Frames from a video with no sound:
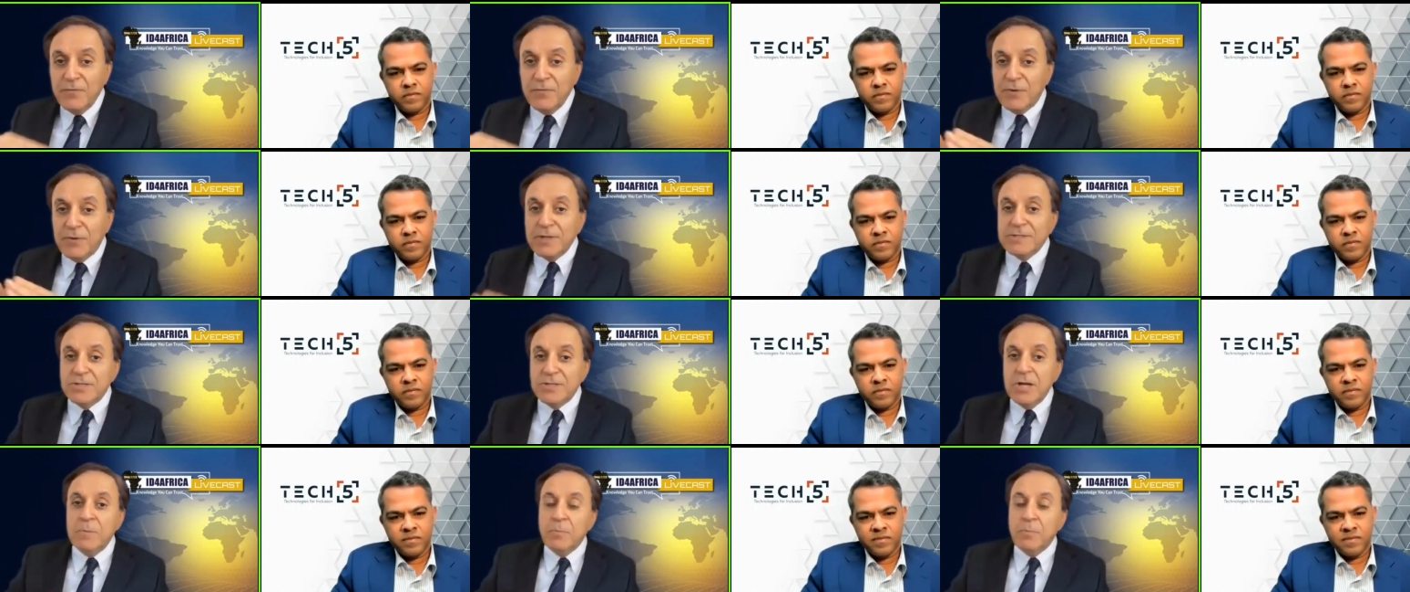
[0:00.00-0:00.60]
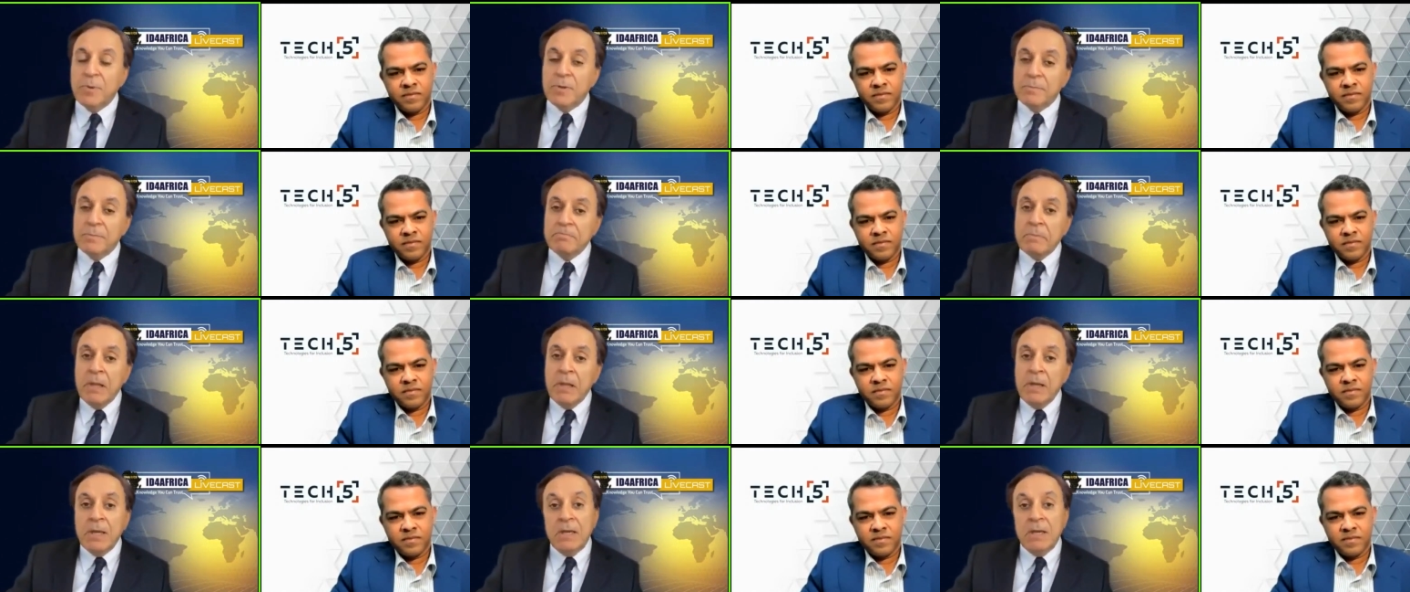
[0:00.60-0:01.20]
Speaker 1: For example,
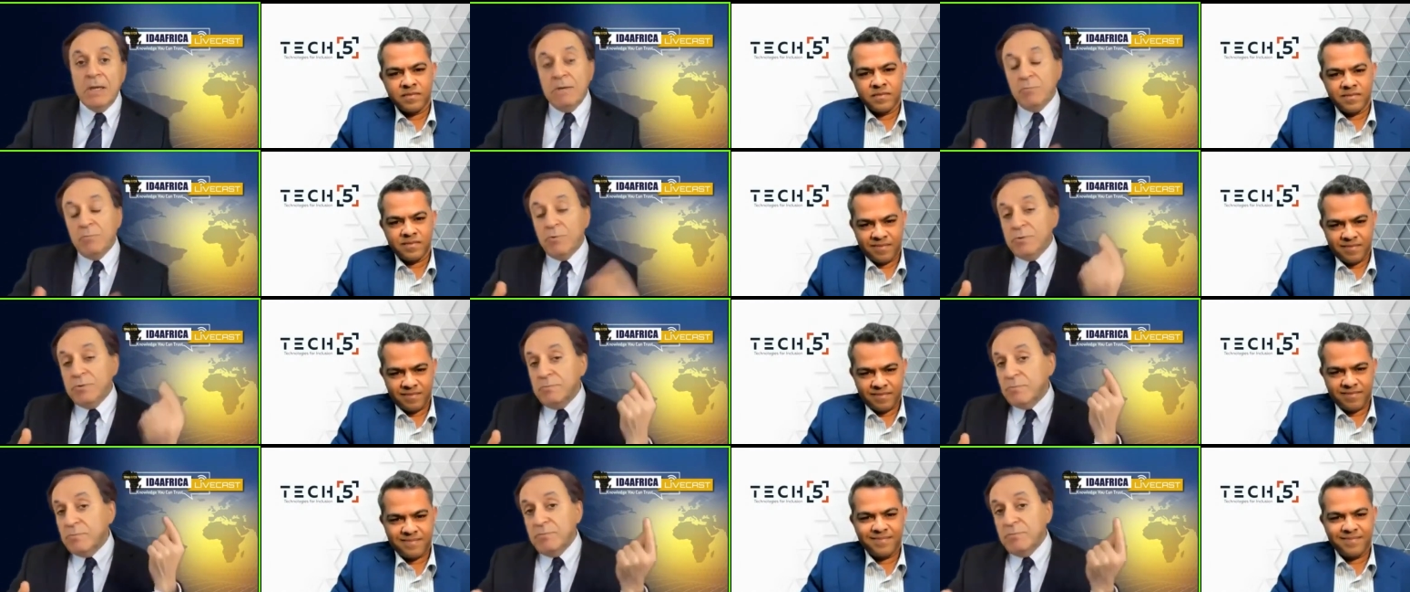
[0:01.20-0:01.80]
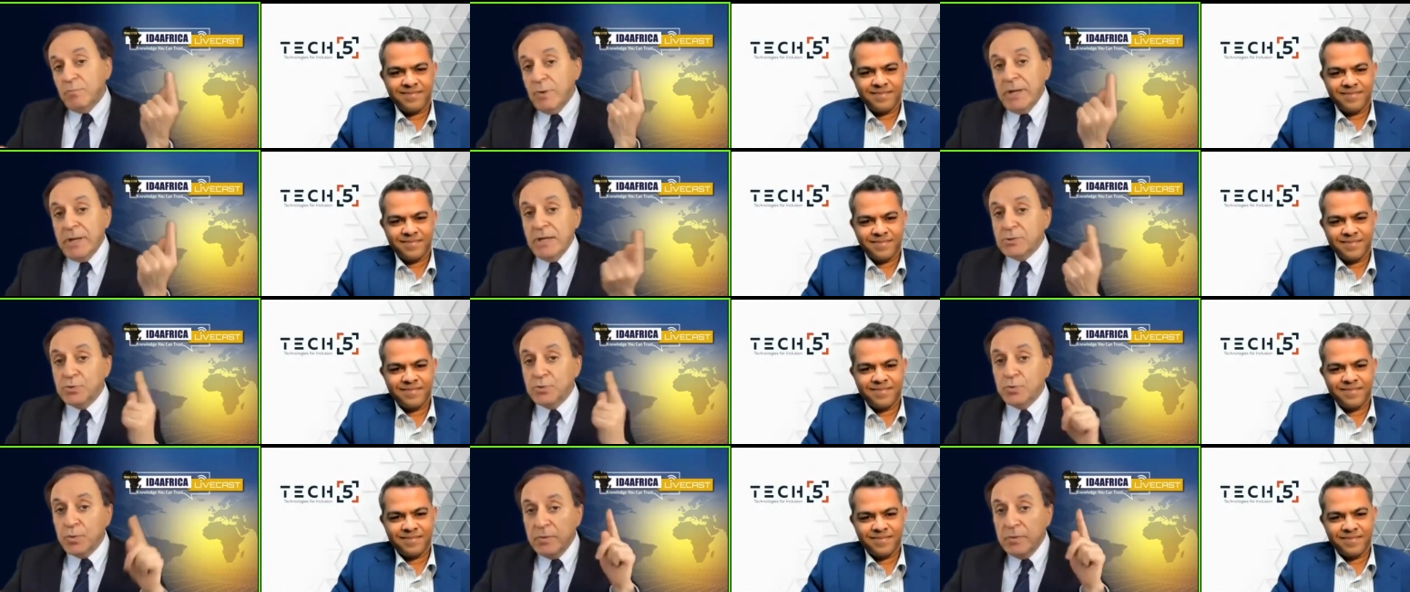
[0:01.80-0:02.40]
when I
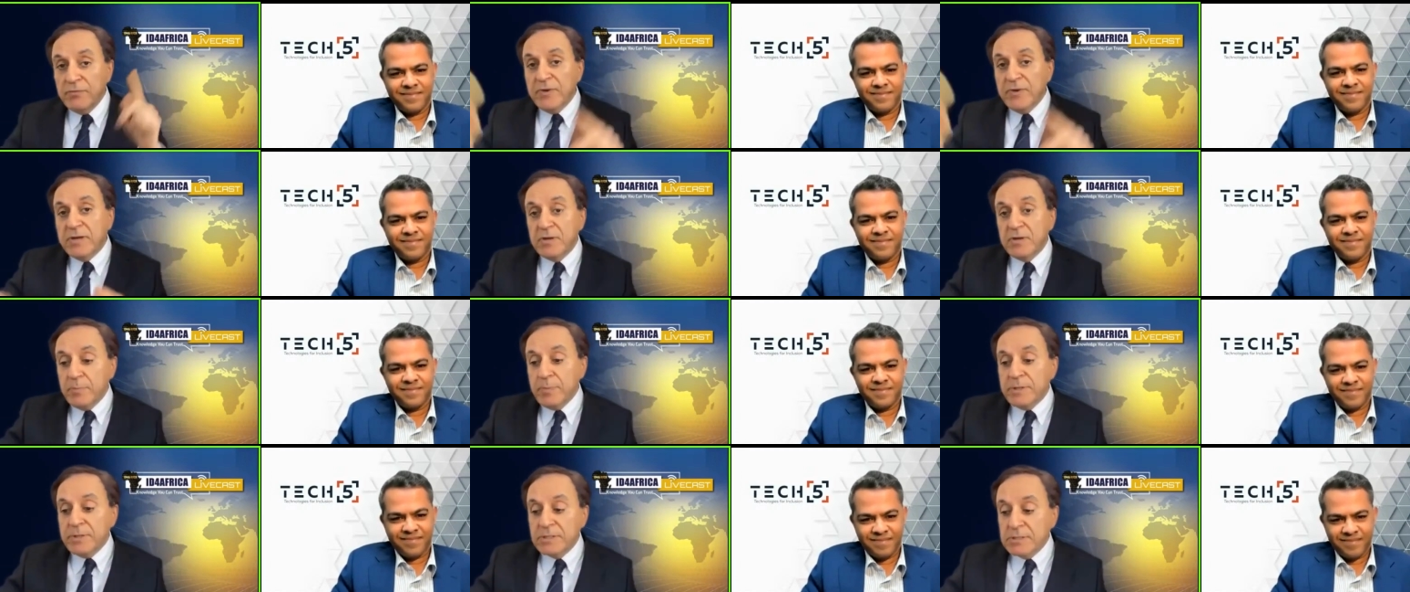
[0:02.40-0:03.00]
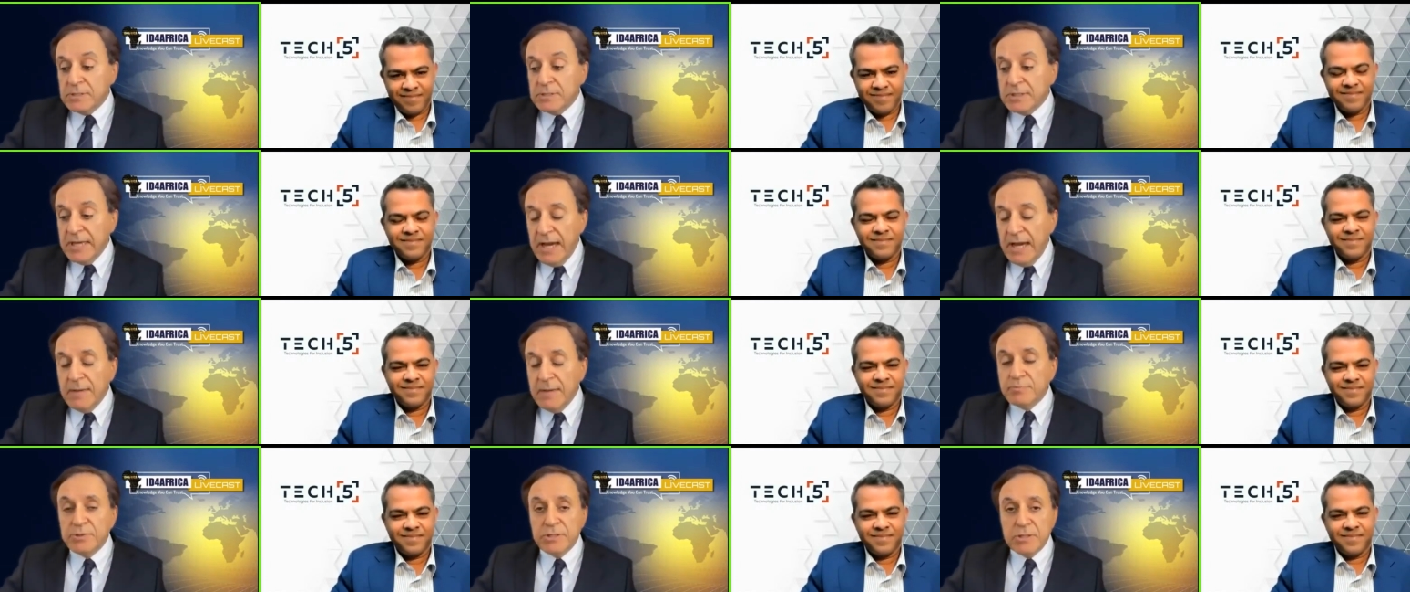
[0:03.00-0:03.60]
do a fingerprint
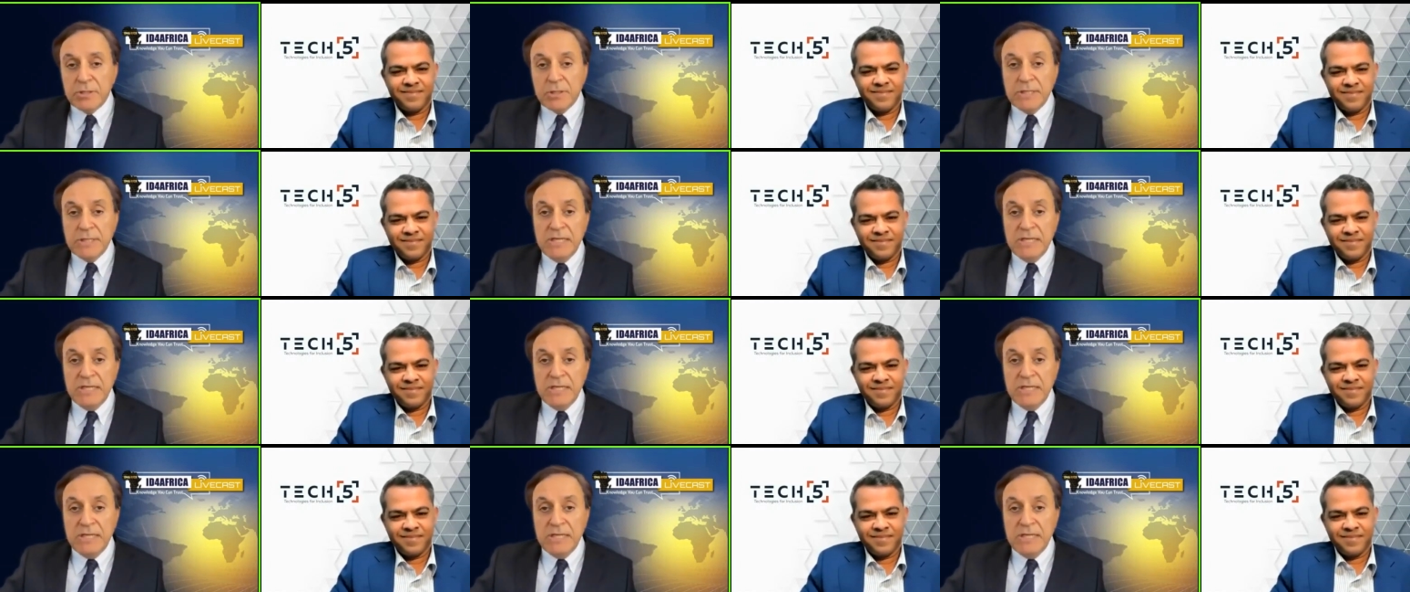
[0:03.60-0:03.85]
capture,